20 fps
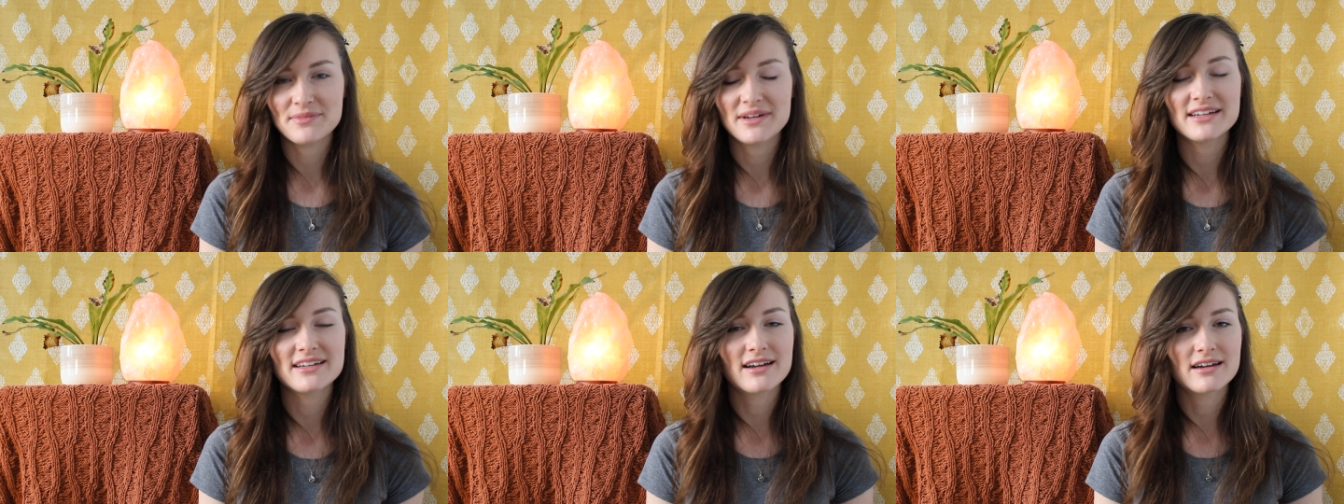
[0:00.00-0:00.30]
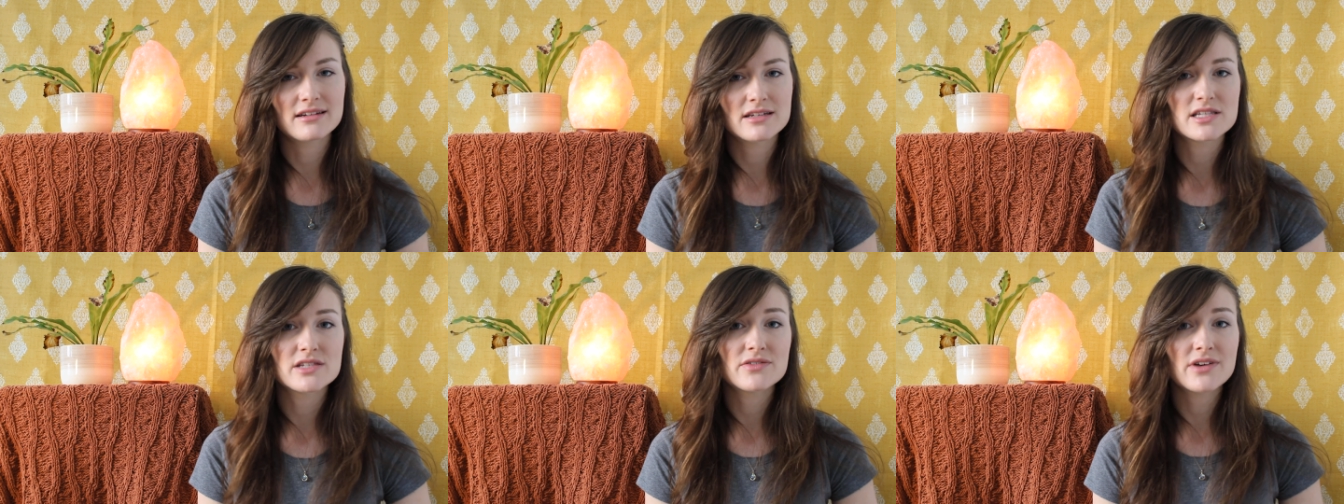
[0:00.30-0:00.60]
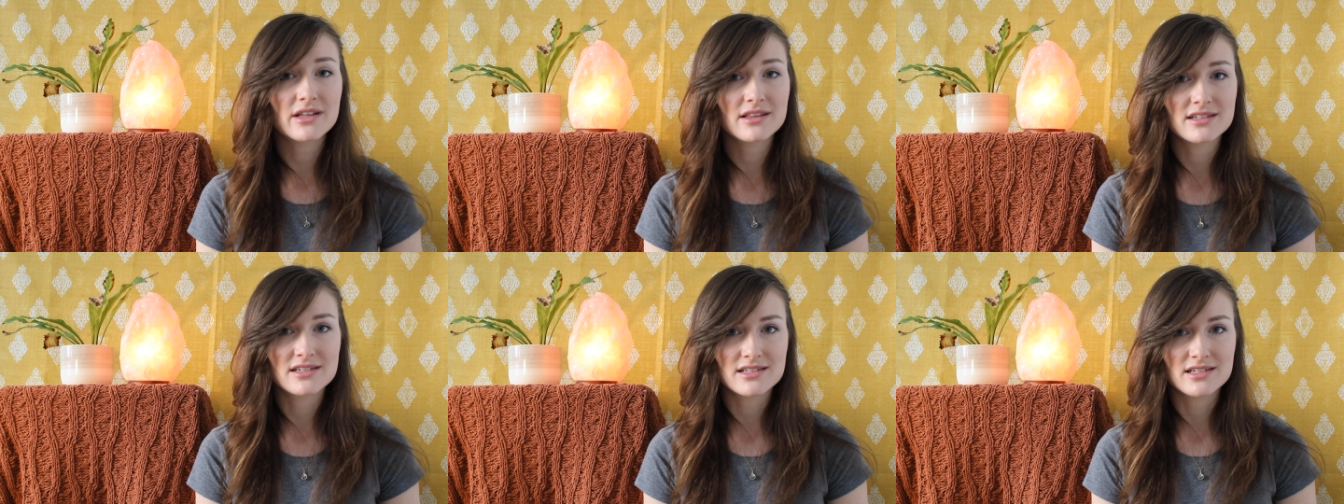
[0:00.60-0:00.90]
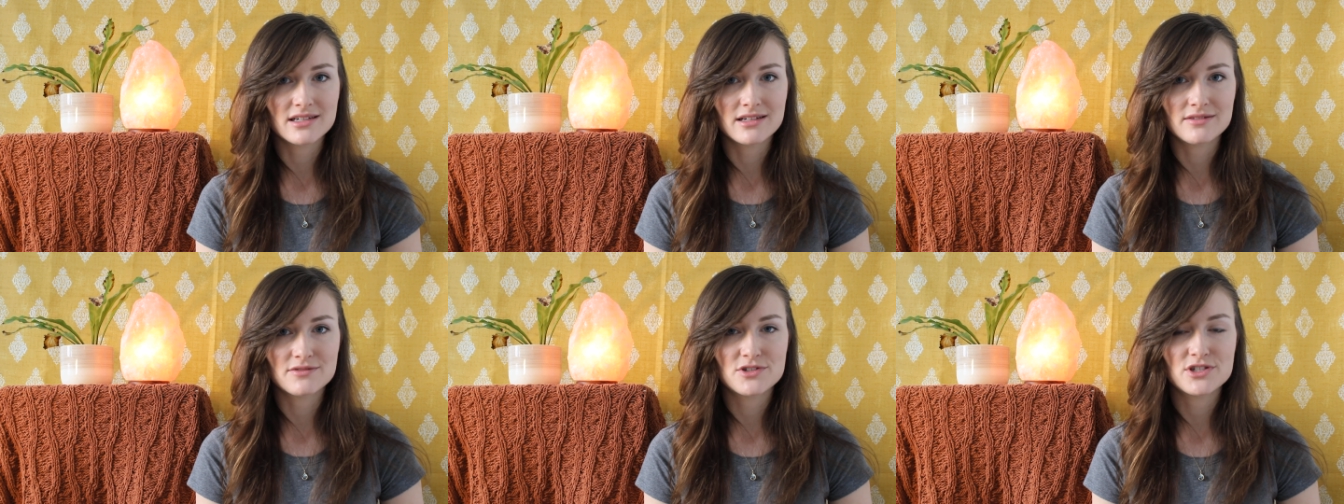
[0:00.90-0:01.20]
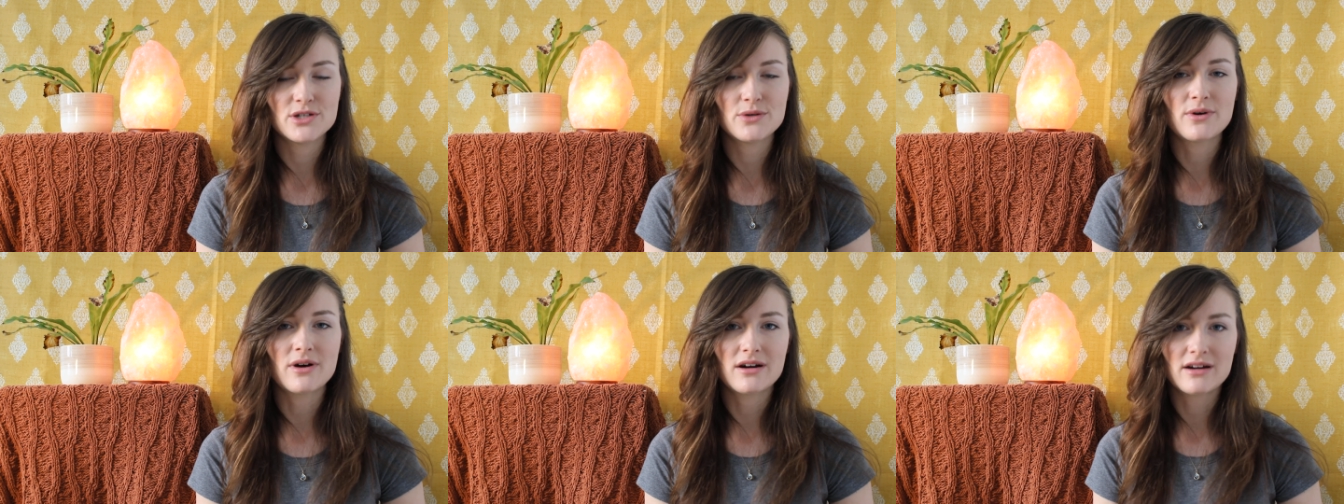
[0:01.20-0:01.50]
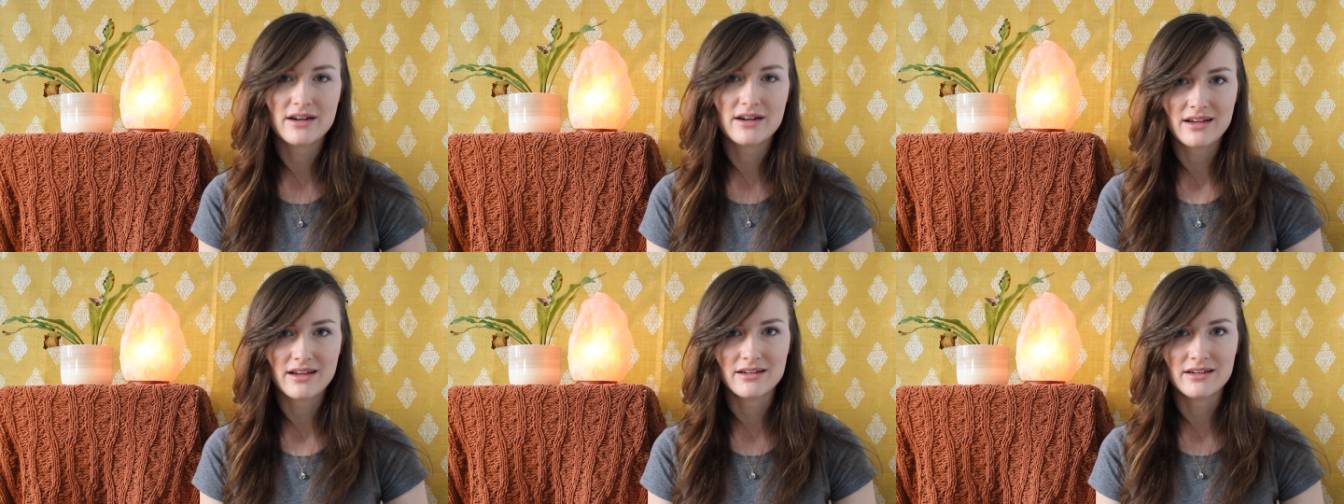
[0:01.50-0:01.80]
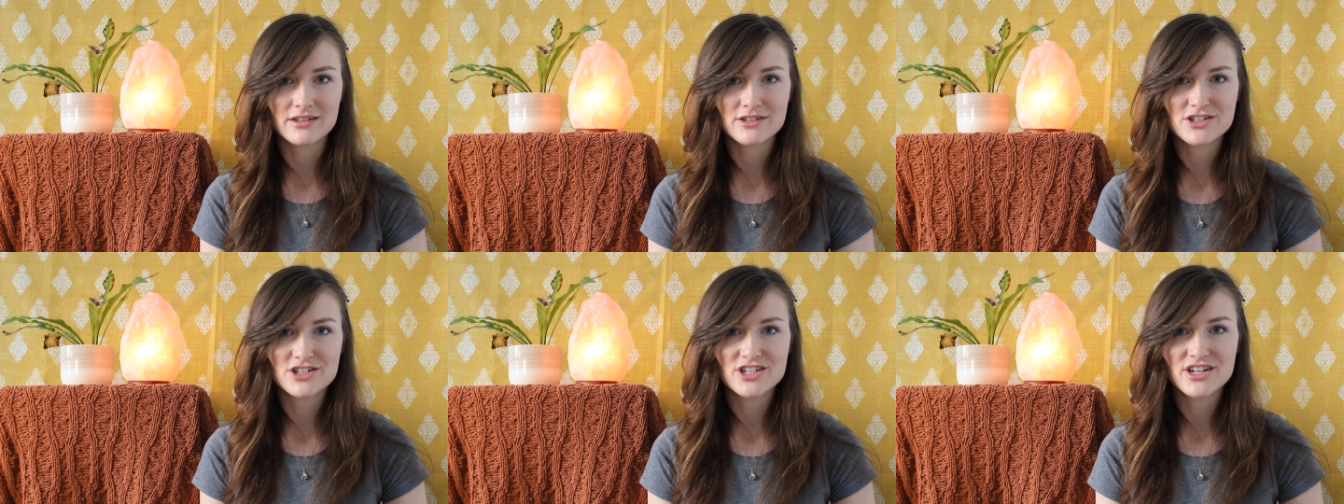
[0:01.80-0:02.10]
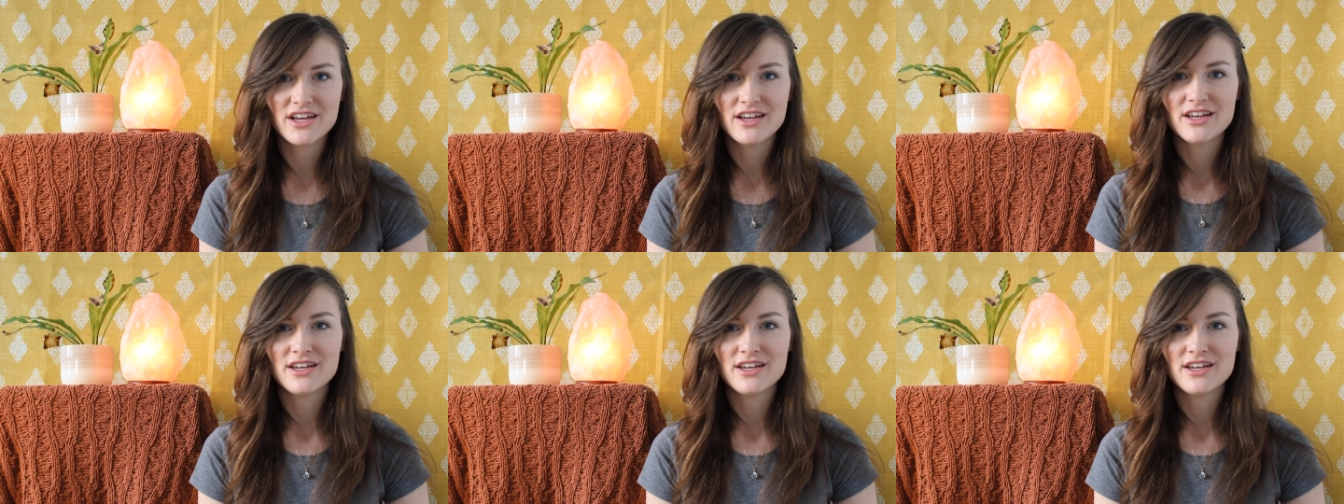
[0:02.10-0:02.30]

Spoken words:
again, is relative to our age.